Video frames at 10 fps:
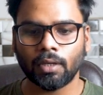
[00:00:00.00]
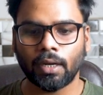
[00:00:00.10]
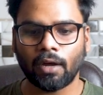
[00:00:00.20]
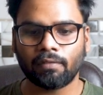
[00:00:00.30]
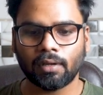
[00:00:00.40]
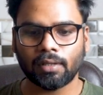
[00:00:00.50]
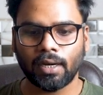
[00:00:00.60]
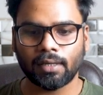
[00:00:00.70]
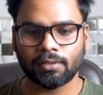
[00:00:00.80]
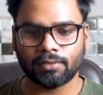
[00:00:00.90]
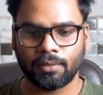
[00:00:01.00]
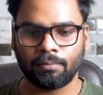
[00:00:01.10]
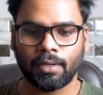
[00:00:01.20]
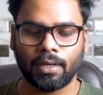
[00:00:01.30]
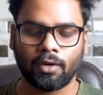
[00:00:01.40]
and after that
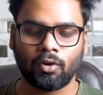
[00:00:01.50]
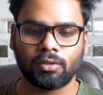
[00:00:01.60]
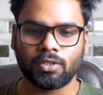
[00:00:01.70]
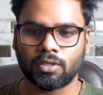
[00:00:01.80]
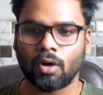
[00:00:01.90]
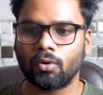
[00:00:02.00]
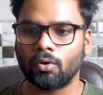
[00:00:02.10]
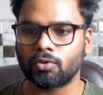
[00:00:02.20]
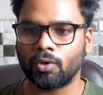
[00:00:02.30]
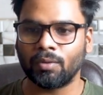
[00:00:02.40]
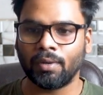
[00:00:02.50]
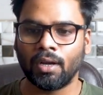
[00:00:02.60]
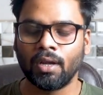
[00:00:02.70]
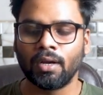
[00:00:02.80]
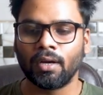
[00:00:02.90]
simply click on this download, so it will
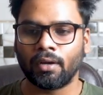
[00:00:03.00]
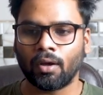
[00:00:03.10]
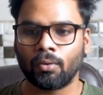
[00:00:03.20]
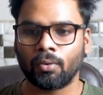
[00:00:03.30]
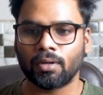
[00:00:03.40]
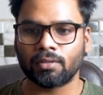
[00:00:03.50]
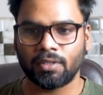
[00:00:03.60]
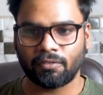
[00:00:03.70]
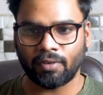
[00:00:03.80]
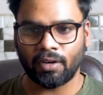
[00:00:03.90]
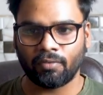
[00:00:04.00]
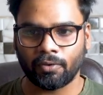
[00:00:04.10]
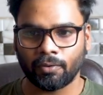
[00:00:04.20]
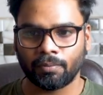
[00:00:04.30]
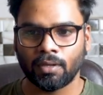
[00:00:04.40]
download a zip file for
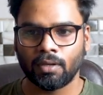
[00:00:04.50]
you.